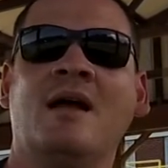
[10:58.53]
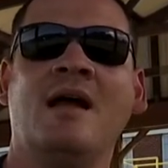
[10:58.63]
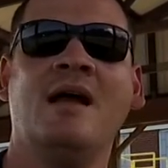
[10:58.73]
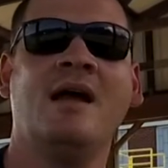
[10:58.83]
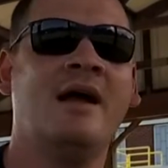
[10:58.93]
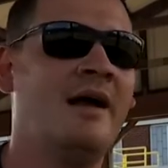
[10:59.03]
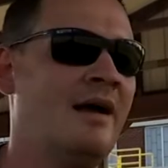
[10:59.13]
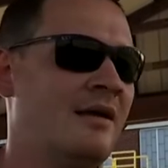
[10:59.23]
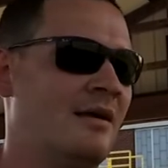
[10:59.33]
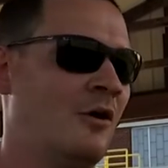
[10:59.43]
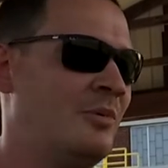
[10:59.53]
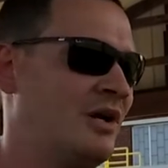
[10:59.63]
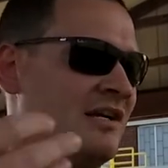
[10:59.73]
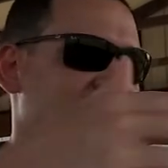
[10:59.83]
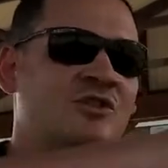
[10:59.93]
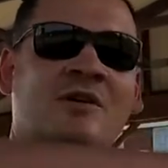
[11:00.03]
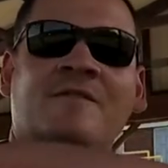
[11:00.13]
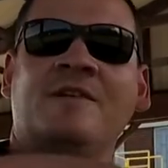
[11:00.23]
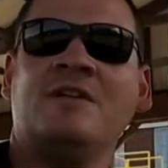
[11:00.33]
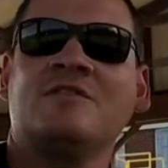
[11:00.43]
and hope you guys enjoy the
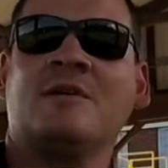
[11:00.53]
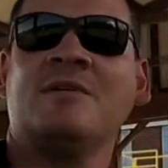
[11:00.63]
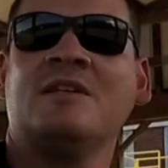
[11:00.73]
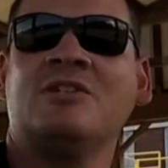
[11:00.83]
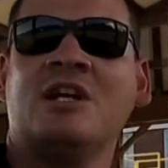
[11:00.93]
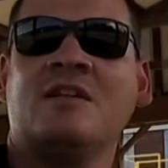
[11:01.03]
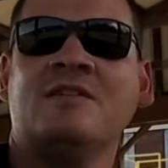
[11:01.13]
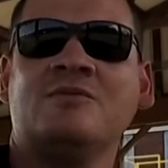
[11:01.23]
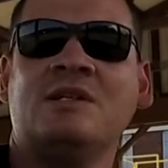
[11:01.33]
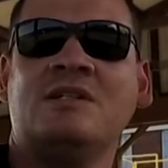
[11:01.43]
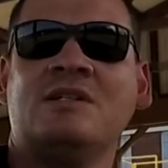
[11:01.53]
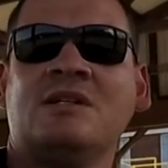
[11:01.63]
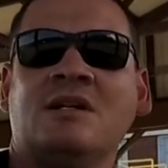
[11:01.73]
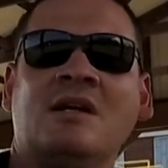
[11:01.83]
videos coming to the channel this week,